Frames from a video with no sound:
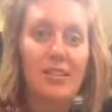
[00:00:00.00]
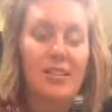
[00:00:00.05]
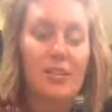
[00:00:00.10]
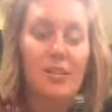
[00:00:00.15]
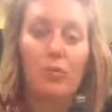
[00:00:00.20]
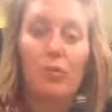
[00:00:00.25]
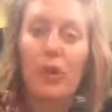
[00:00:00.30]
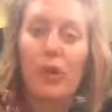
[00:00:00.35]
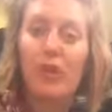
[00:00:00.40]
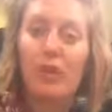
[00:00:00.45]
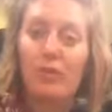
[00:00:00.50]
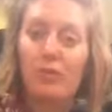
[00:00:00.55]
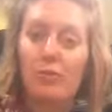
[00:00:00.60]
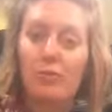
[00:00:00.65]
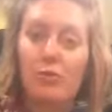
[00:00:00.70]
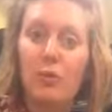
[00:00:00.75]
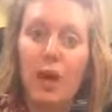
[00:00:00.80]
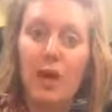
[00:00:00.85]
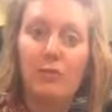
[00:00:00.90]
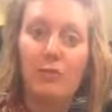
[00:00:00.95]
they're running through
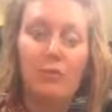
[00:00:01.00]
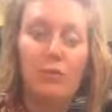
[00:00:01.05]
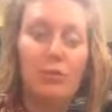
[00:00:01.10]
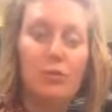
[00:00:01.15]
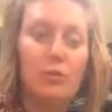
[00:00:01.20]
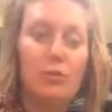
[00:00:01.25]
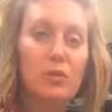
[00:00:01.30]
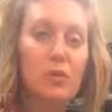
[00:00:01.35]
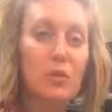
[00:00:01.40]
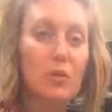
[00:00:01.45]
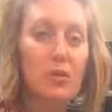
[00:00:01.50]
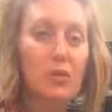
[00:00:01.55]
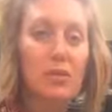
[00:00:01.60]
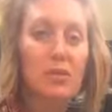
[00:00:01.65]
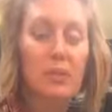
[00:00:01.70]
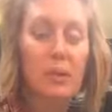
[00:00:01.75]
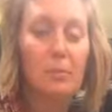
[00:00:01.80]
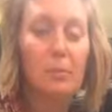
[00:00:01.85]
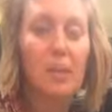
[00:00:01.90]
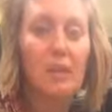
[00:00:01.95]
drive-thrus or they're
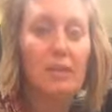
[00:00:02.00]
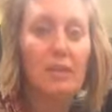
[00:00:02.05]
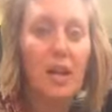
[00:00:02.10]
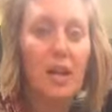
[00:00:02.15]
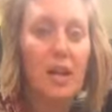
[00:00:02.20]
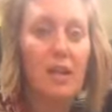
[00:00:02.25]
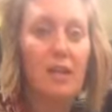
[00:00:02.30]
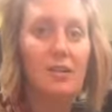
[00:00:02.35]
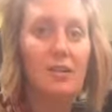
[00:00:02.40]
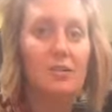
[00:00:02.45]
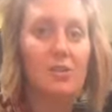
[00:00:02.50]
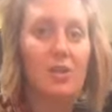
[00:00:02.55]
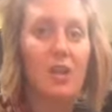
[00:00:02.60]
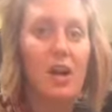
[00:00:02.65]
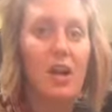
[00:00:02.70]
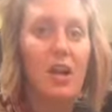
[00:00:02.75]
skipping lunch,